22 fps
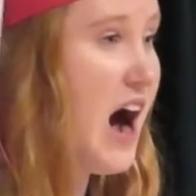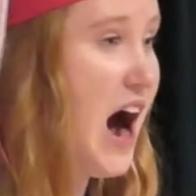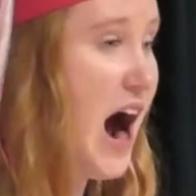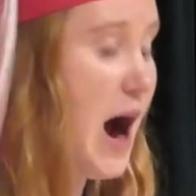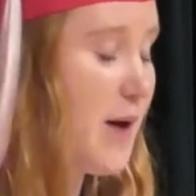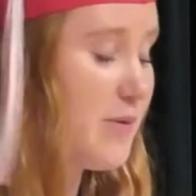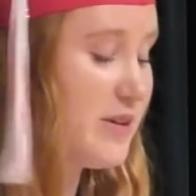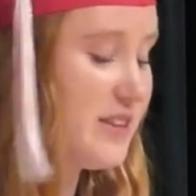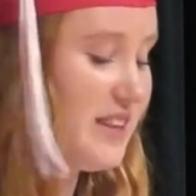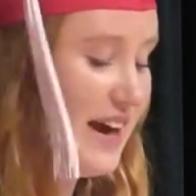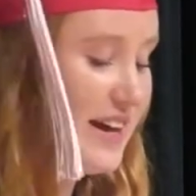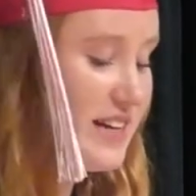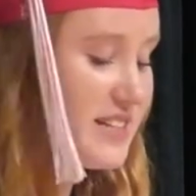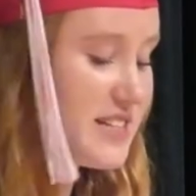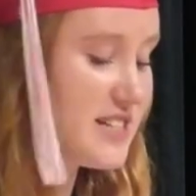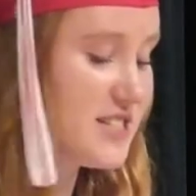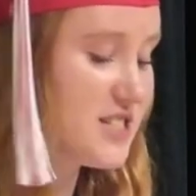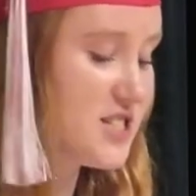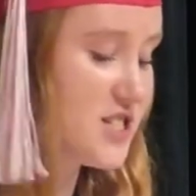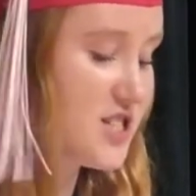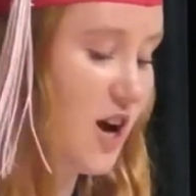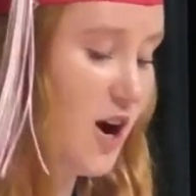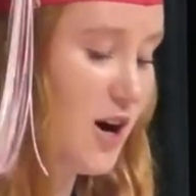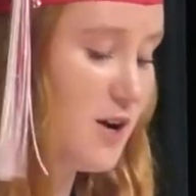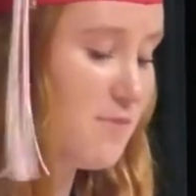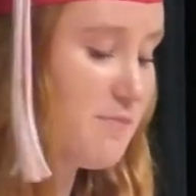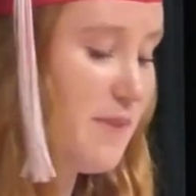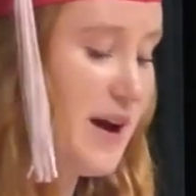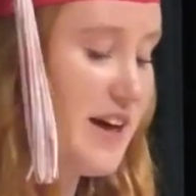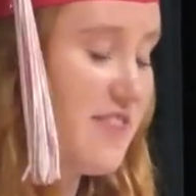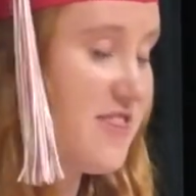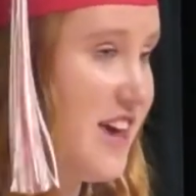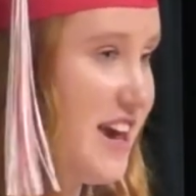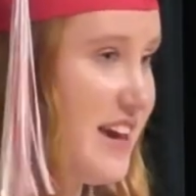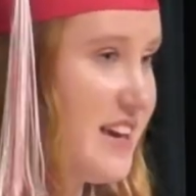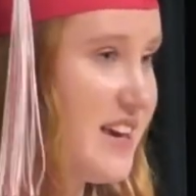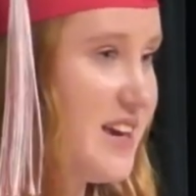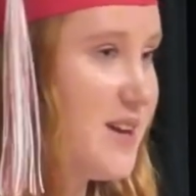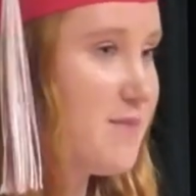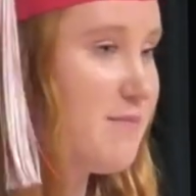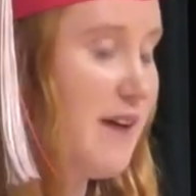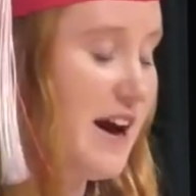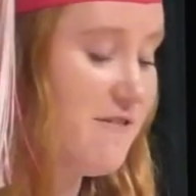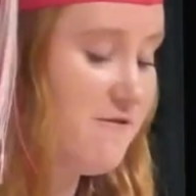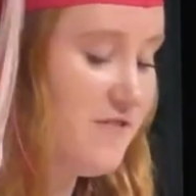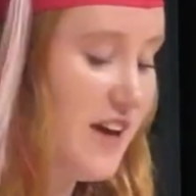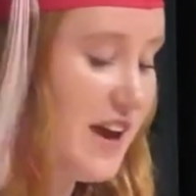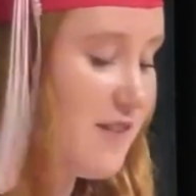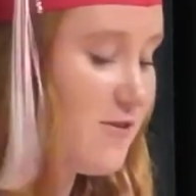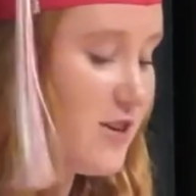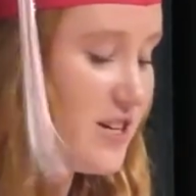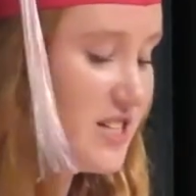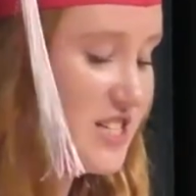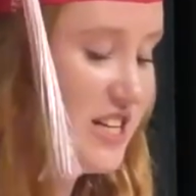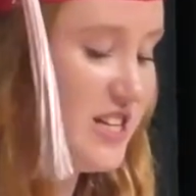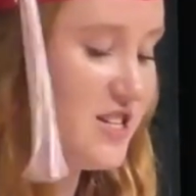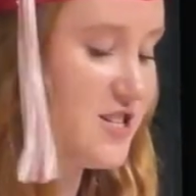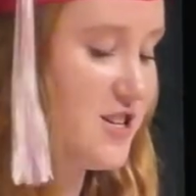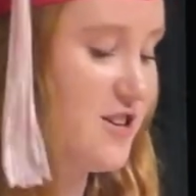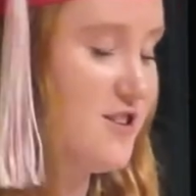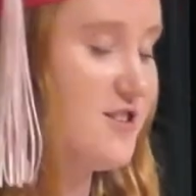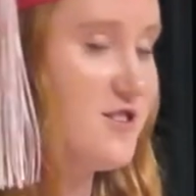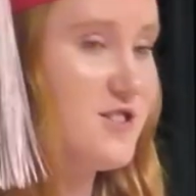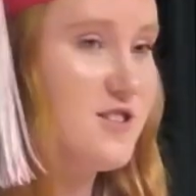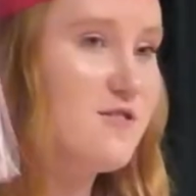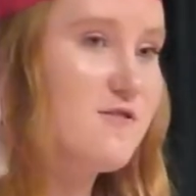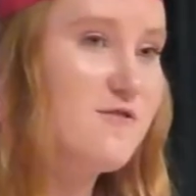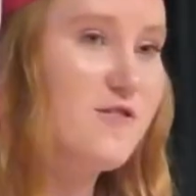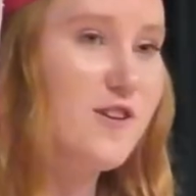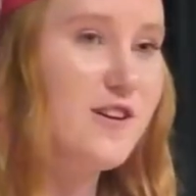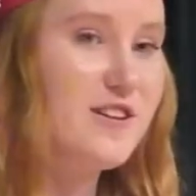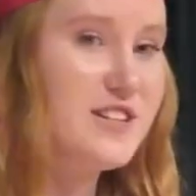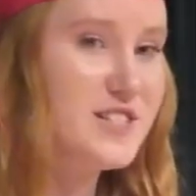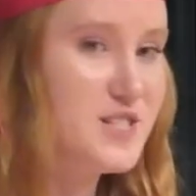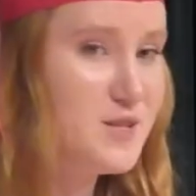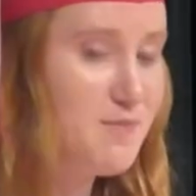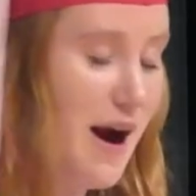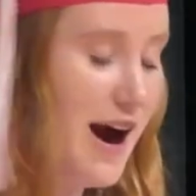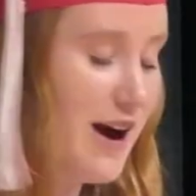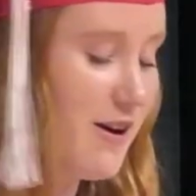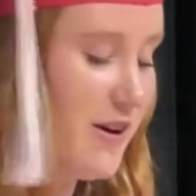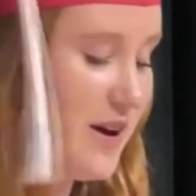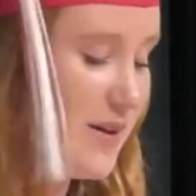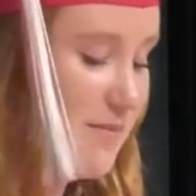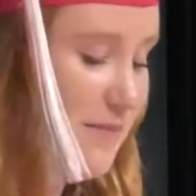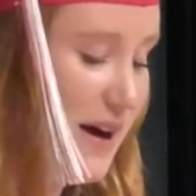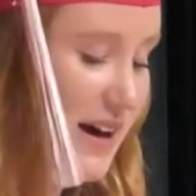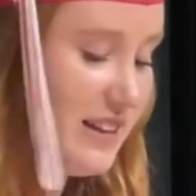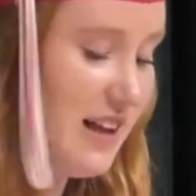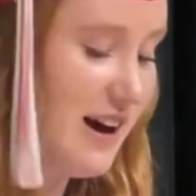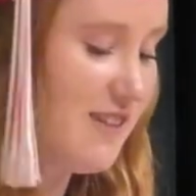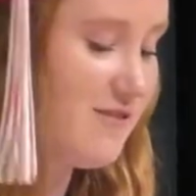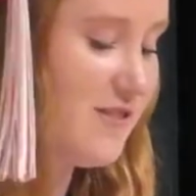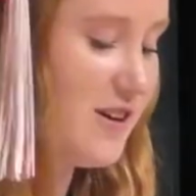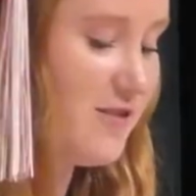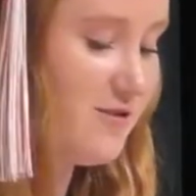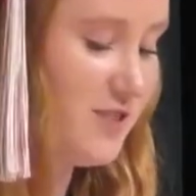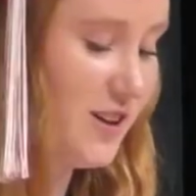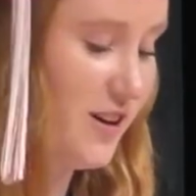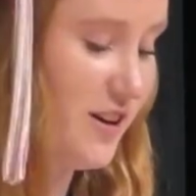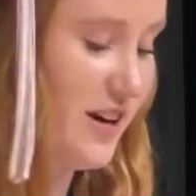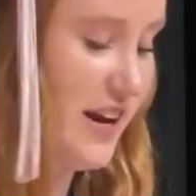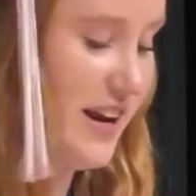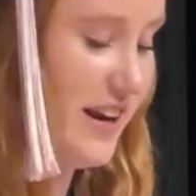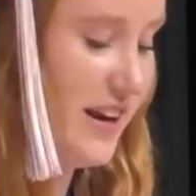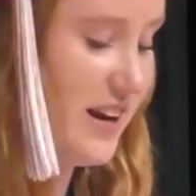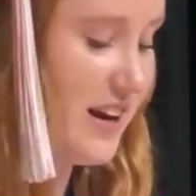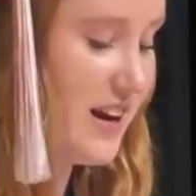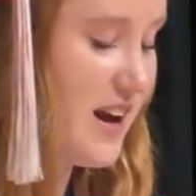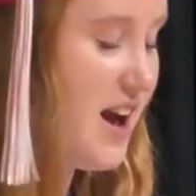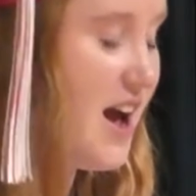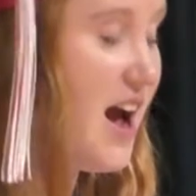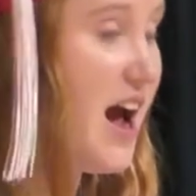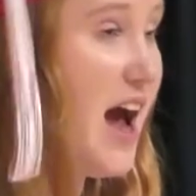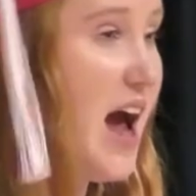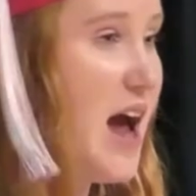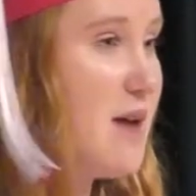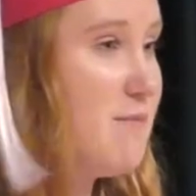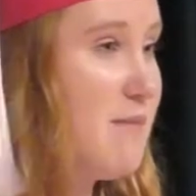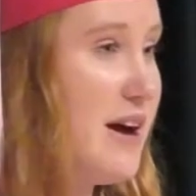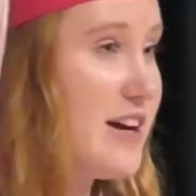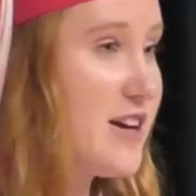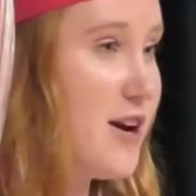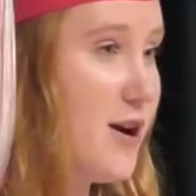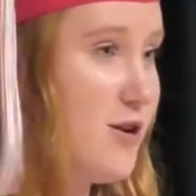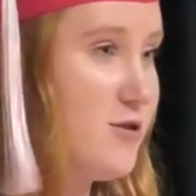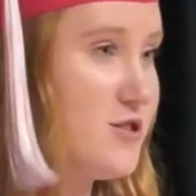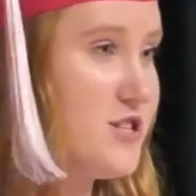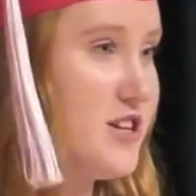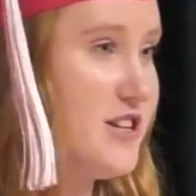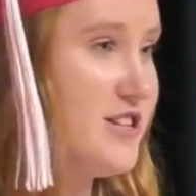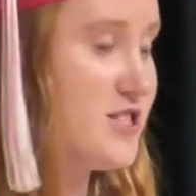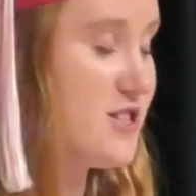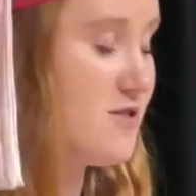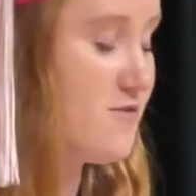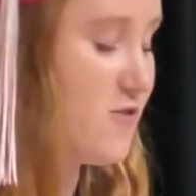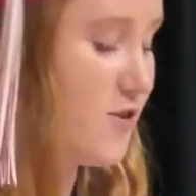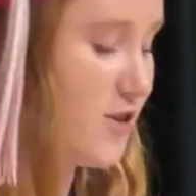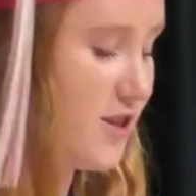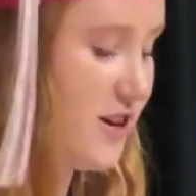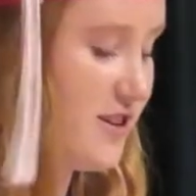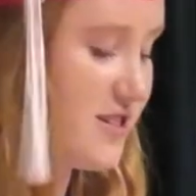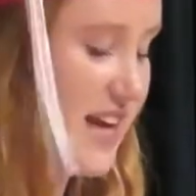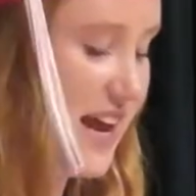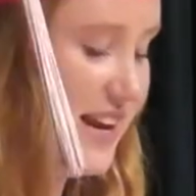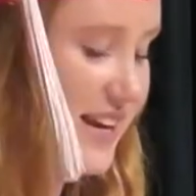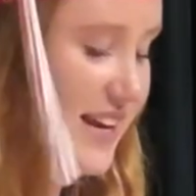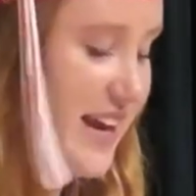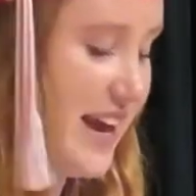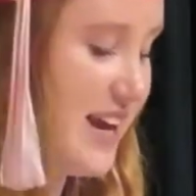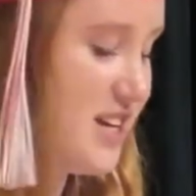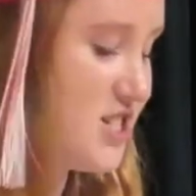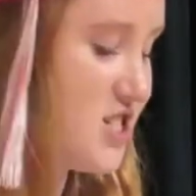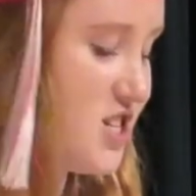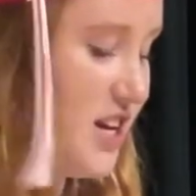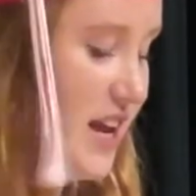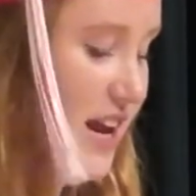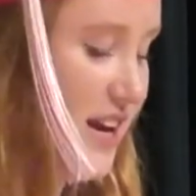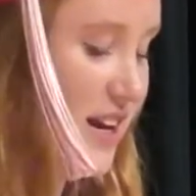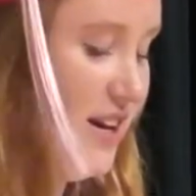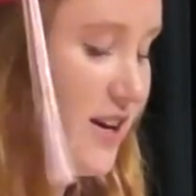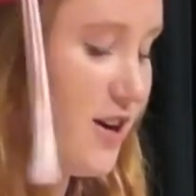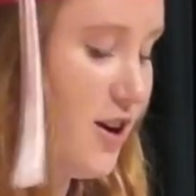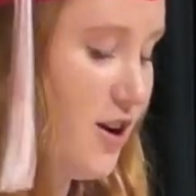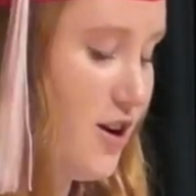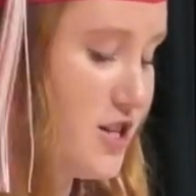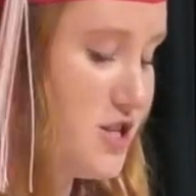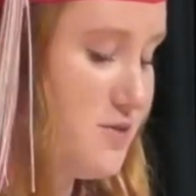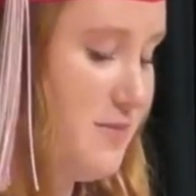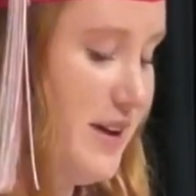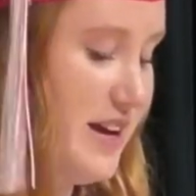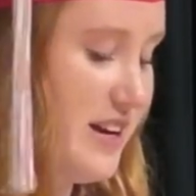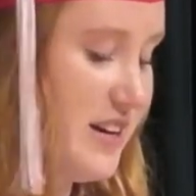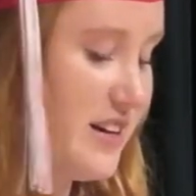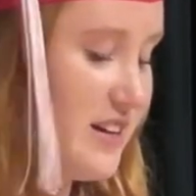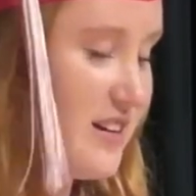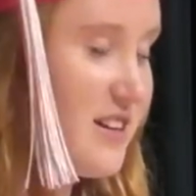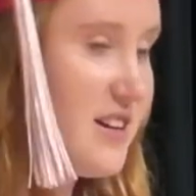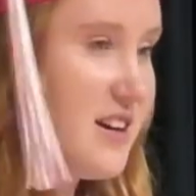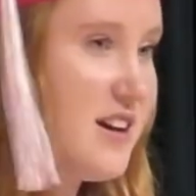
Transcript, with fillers: I would like to start by thanking my favorite teachers for inspiring my love of learning and my coaches for their dedication and encouragement.